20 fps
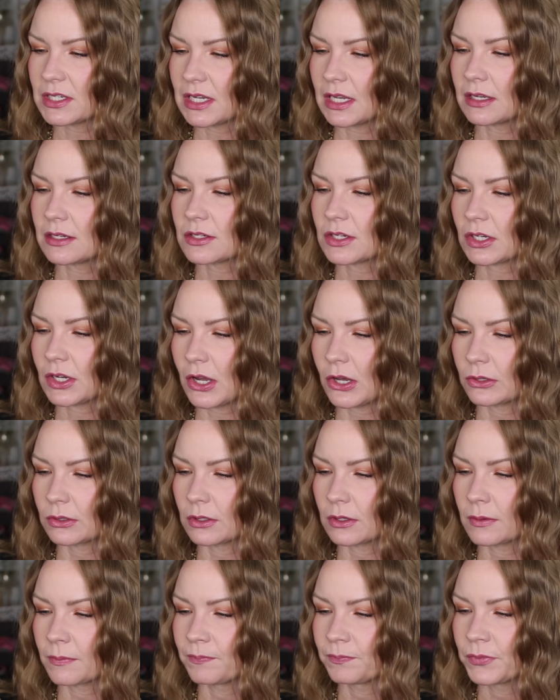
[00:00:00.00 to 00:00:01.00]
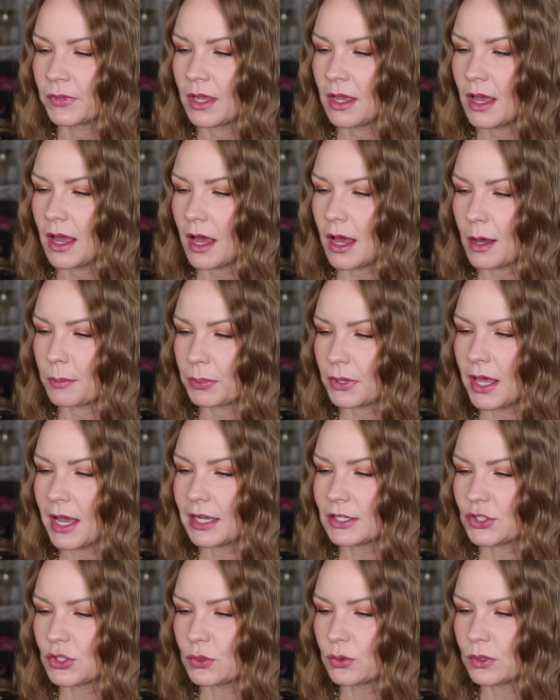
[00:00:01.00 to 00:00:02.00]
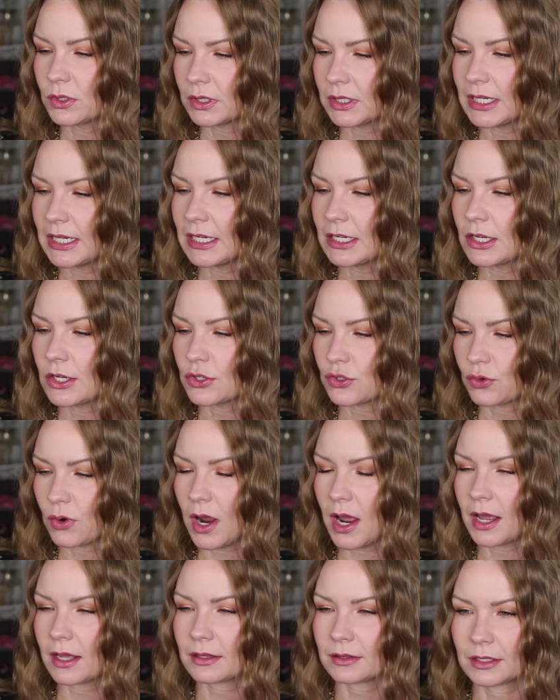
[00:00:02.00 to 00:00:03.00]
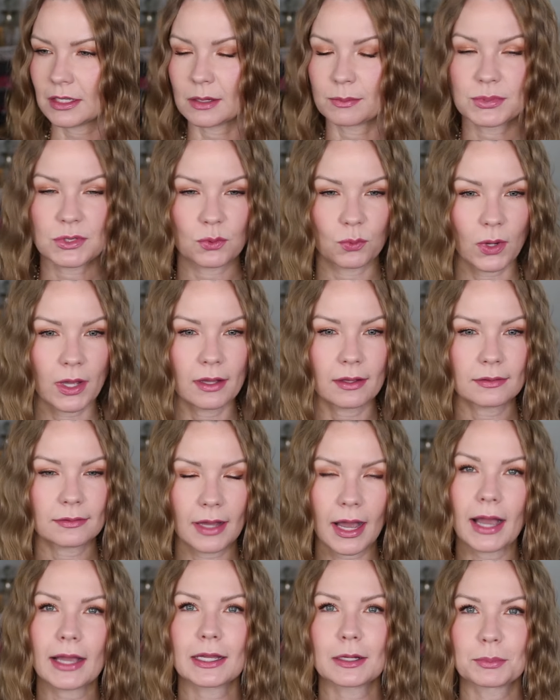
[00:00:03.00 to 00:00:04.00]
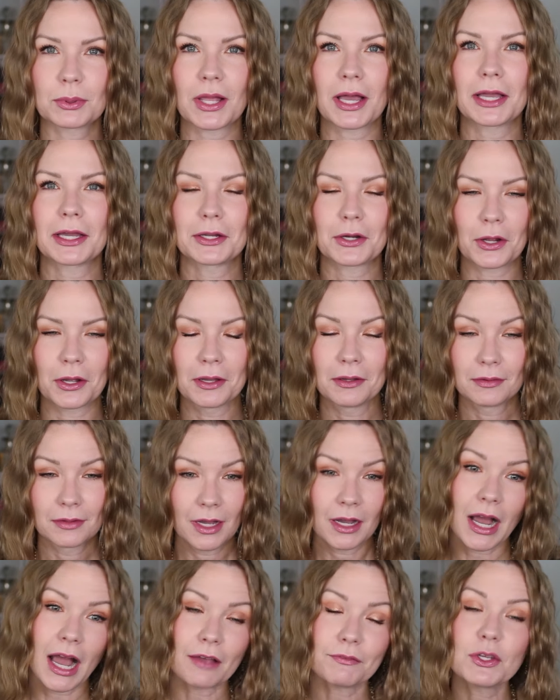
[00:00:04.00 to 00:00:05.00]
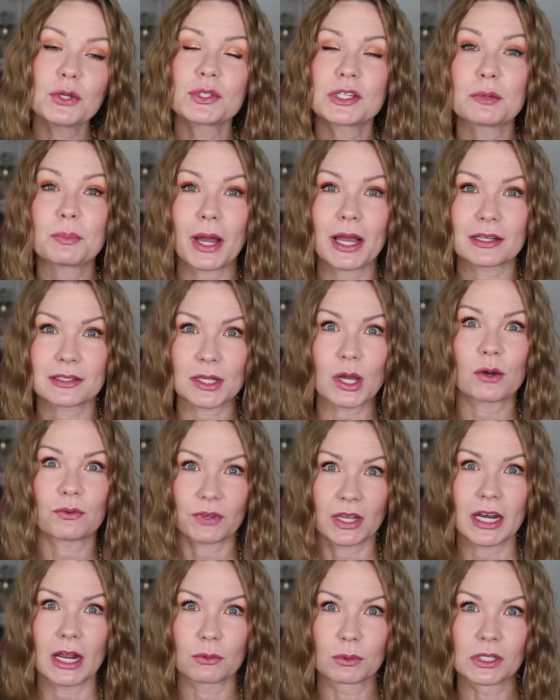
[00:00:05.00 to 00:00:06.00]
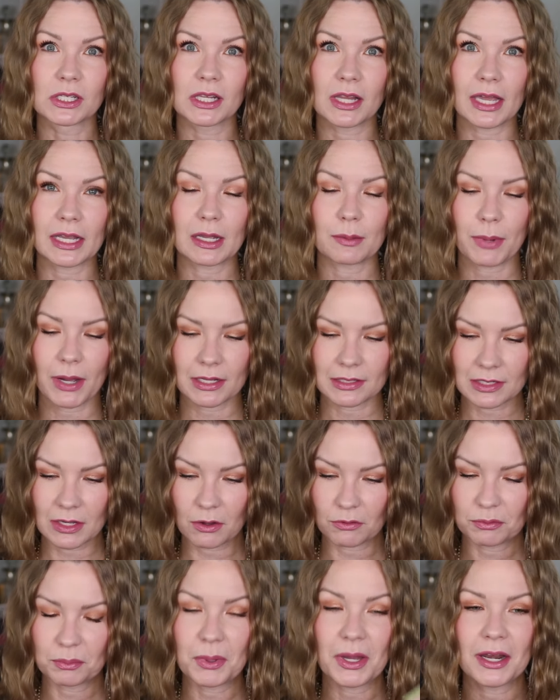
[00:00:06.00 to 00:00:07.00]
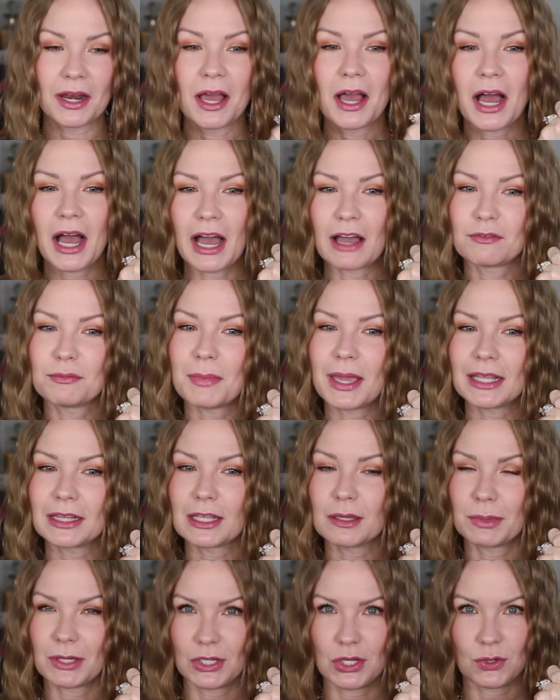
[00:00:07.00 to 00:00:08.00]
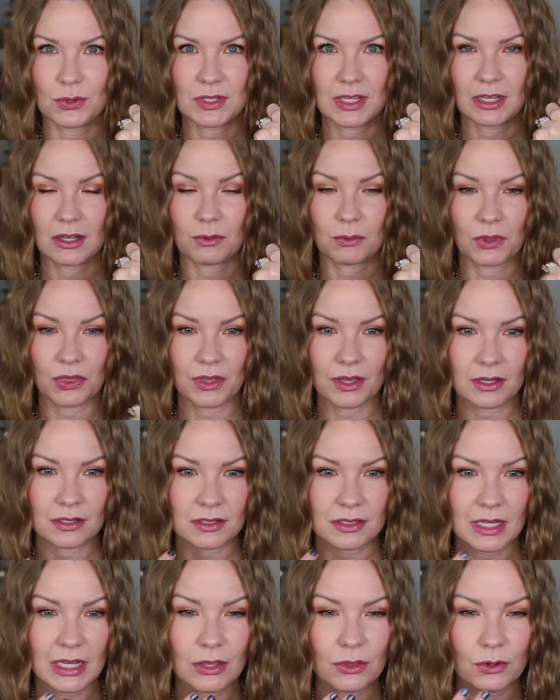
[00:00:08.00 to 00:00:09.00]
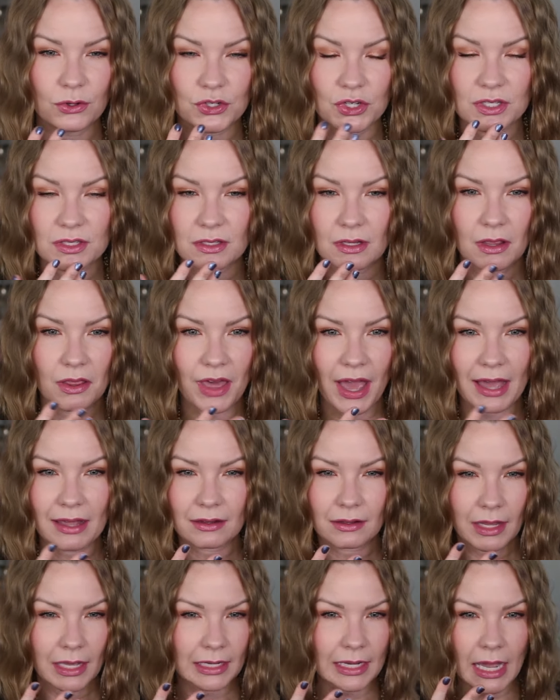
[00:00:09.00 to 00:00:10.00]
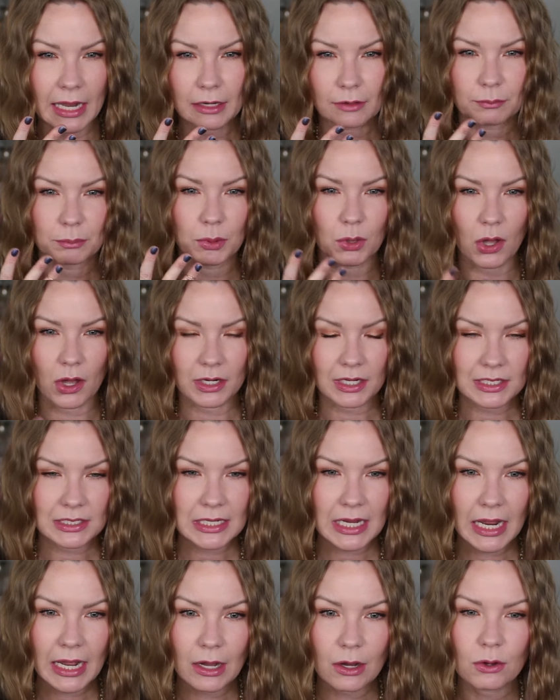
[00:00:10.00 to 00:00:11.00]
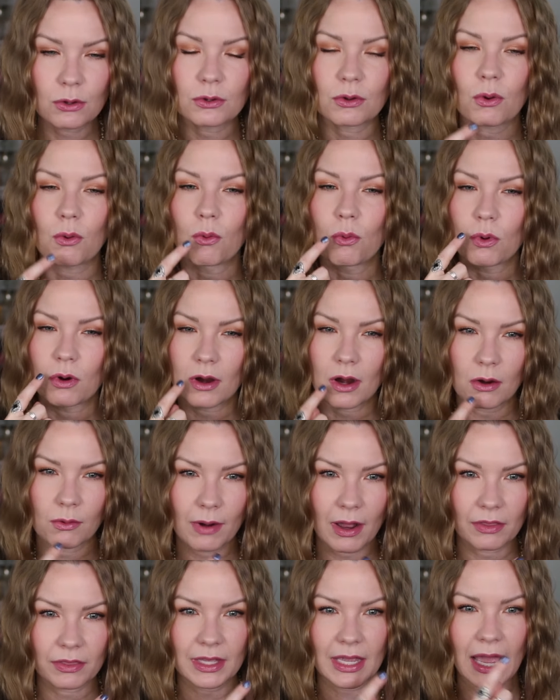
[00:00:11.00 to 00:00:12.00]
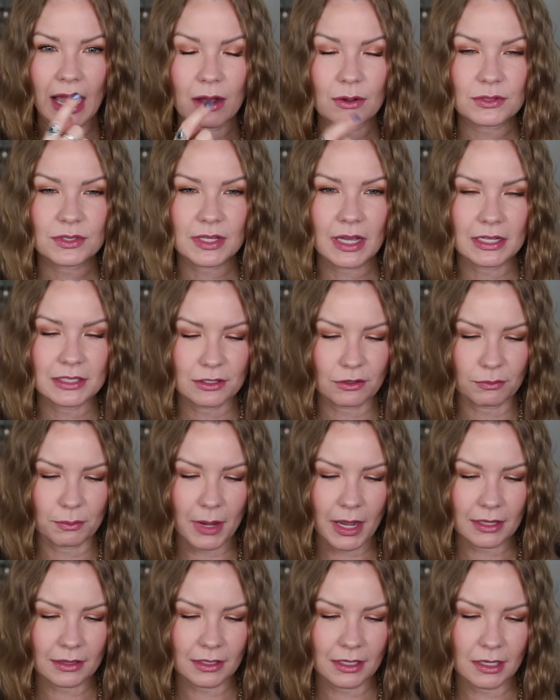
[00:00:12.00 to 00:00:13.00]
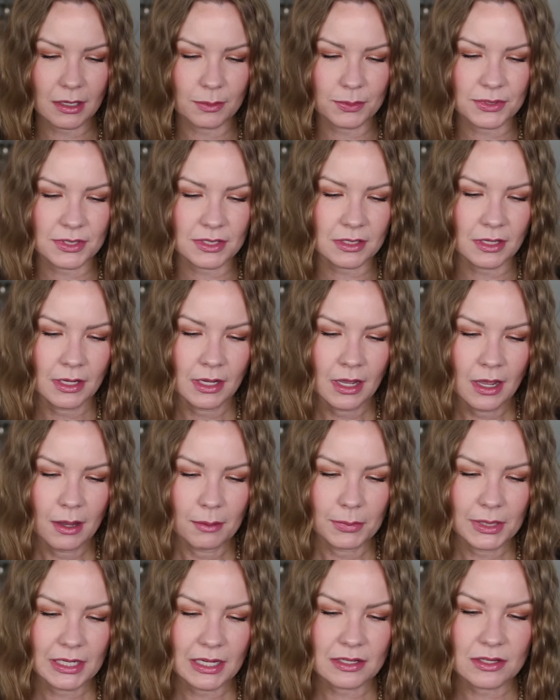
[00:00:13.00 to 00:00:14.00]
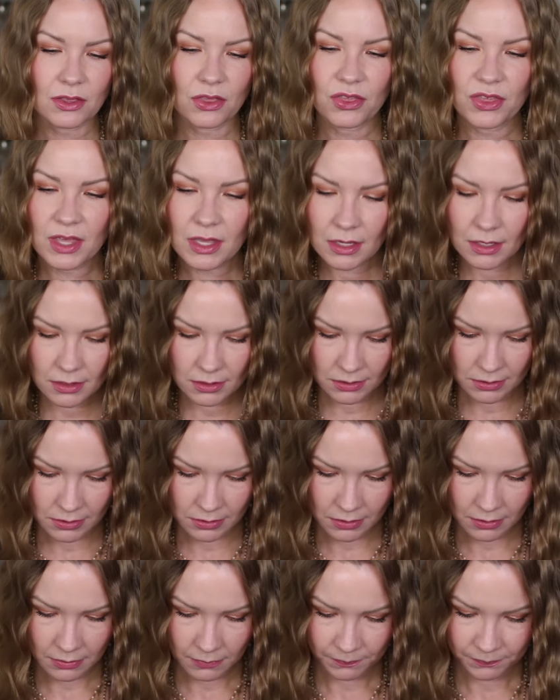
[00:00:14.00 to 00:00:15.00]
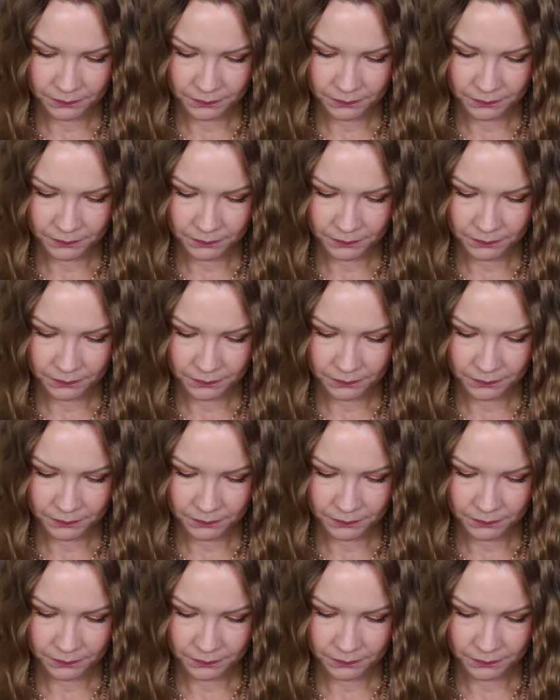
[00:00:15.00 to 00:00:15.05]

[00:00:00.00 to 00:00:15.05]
tint color. Apply to clean, dry lips. Well, I apply it, I've used it by itself and I really like it by itself, but I've mainly been using it with this. Either just that like kind of blotted down or around the outsides of my lips because this,